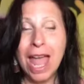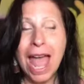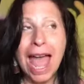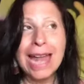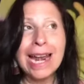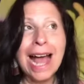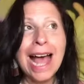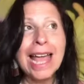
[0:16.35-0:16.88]

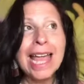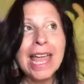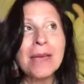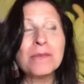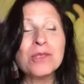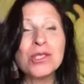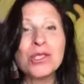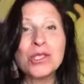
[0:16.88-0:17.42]
And I
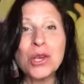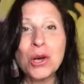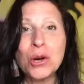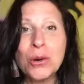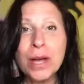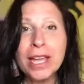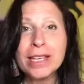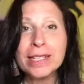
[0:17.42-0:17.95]
am
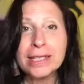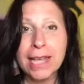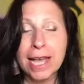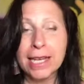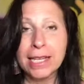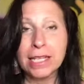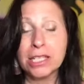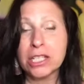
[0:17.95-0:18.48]
so
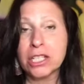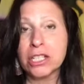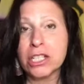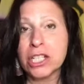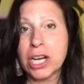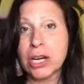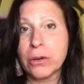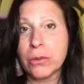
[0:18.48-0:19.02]
excited to
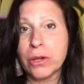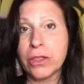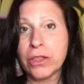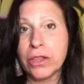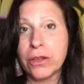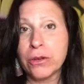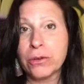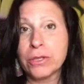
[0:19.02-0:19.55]
share with
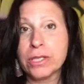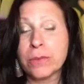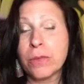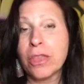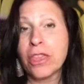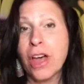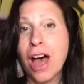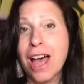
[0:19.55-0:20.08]
you some
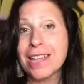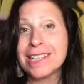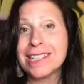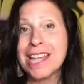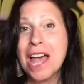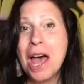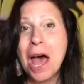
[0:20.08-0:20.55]
thoughts